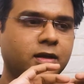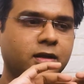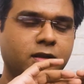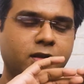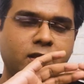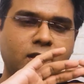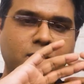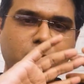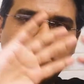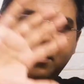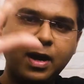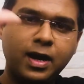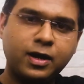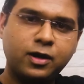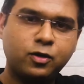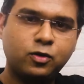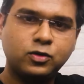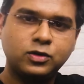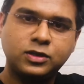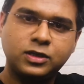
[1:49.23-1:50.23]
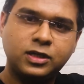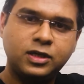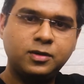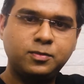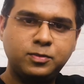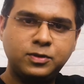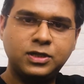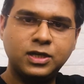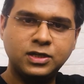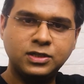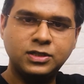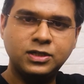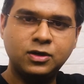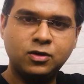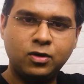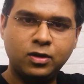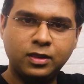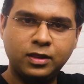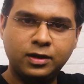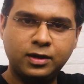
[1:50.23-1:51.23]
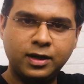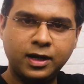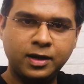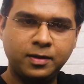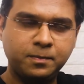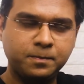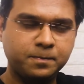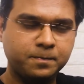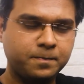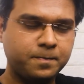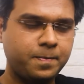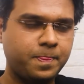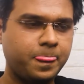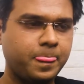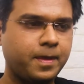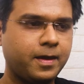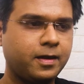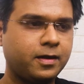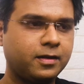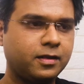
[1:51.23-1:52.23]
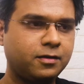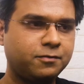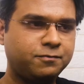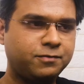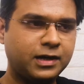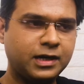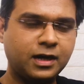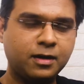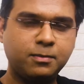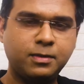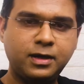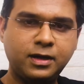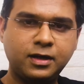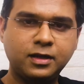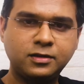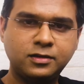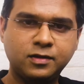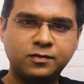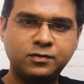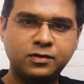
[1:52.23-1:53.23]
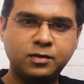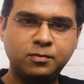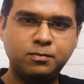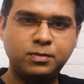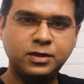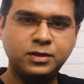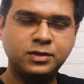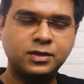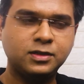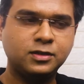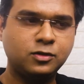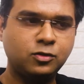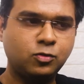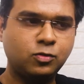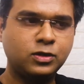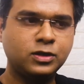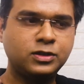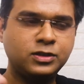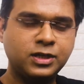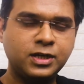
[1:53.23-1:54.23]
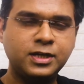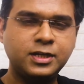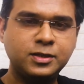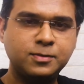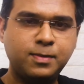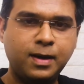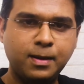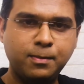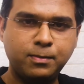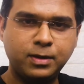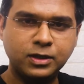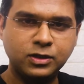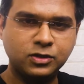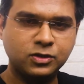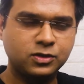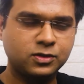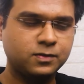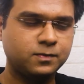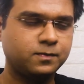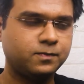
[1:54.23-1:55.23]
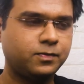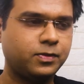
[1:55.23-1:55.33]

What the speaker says: The macros keep changing all the time. The fundamentals of the business don't change by much.